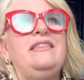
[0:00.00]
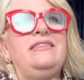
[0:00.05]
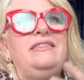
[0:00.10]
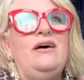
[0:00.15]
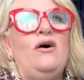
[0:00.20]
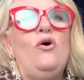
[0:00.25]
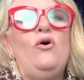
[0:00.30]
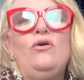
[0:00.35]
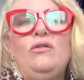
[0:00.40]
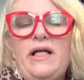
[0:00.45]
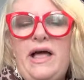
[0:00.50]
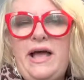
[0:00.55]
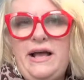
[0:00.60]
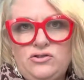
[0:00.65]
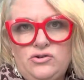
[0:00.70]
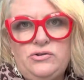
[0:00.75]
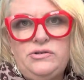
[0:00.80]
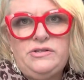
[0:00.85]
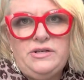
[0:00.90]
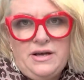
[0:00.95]
The whole
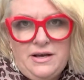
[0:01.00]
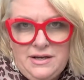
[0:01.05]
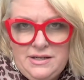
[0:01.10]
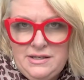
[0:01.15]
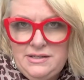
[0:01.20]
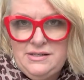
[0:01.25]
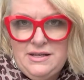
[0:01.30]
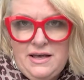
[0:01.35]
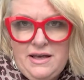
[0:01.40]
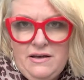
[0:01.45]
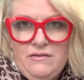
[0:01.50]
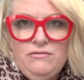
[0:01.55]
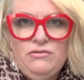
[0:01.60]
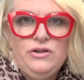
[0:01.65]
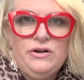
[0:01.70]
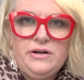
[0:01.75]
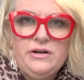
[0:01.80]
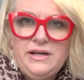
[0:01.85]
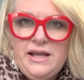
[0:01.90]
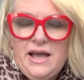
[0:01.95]
exercise of
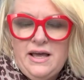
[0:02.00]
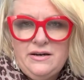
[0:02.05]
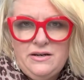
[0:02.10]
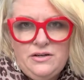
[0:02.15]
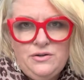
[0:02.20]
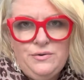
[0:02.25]
learning how to